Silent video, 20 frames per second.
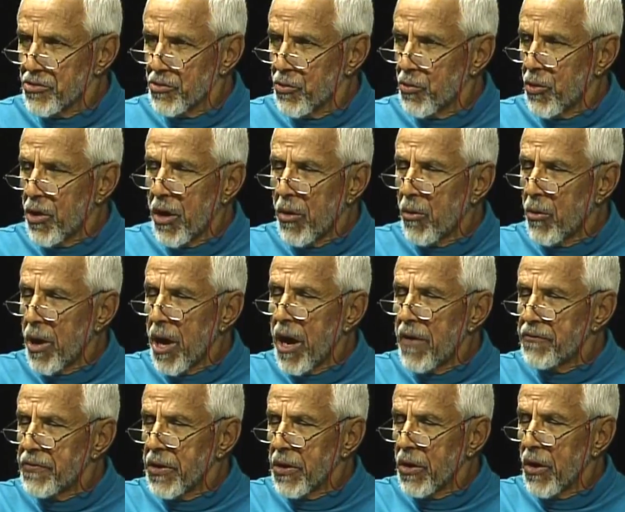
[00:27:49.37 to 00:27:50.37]

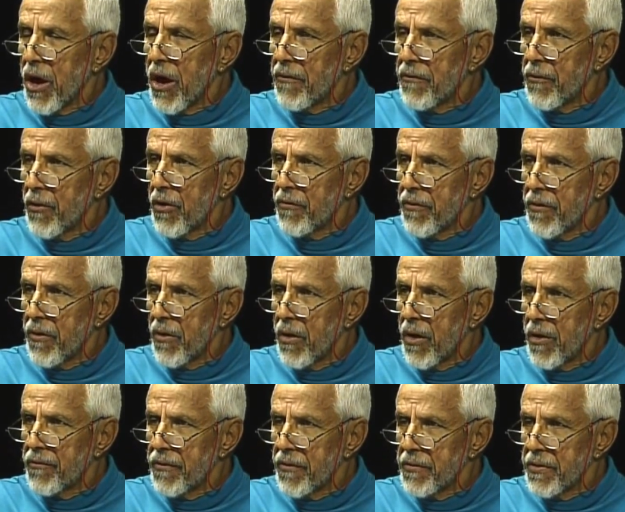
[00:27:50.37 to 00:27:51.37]
wafting off, off,
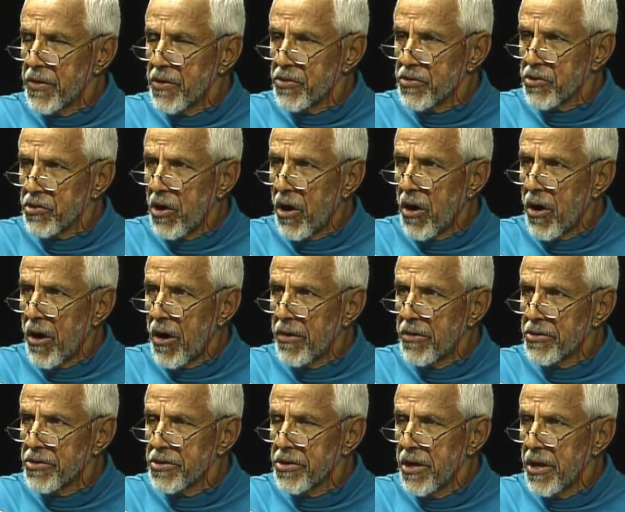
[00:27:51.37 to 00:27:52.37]
off of these
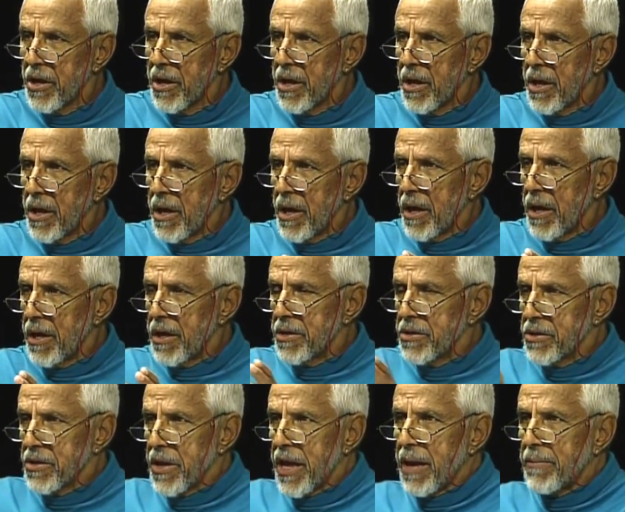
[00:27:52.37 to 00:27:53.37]
cars? uh,
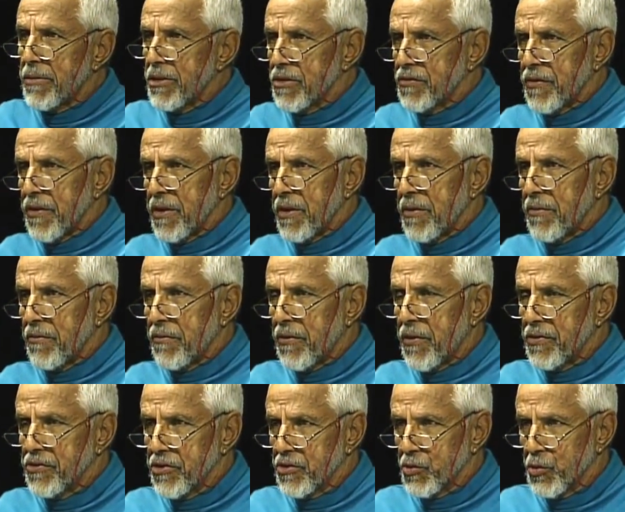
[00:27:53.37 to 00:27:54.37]
into the atmosphere
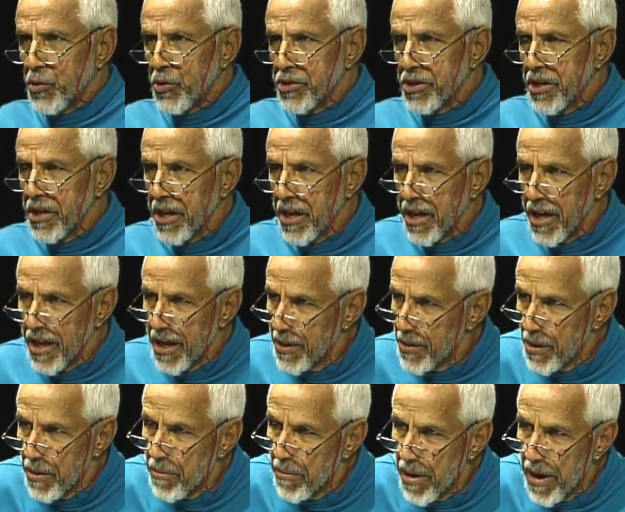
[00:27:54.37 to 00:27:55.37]
versus working
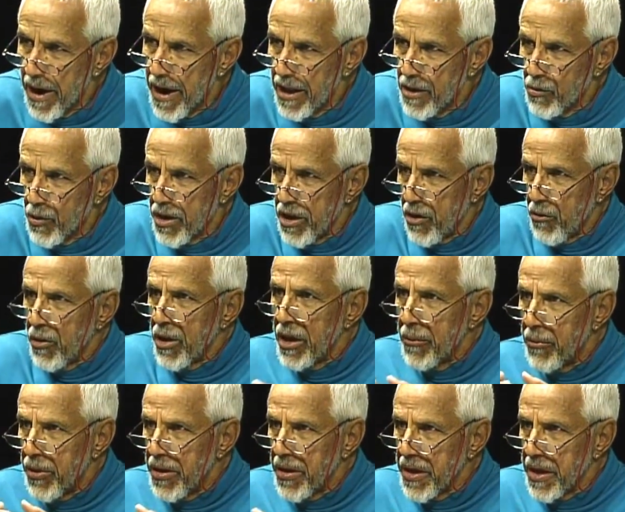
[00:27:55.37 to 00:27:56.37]
in the mine where you're well, really
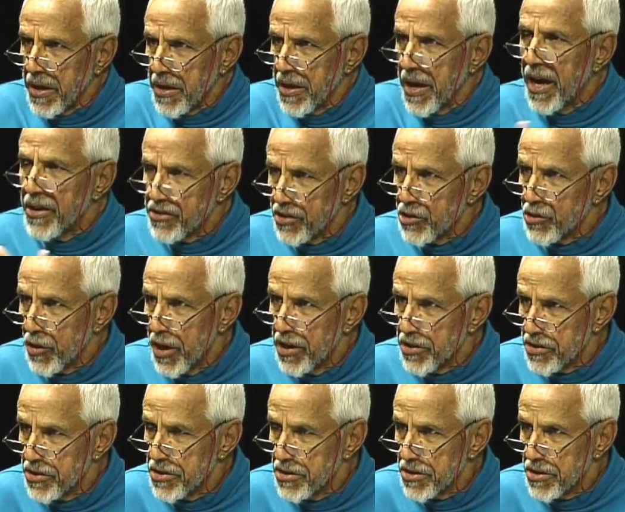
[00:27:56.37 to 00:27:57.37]
that, breathing it in That's a very good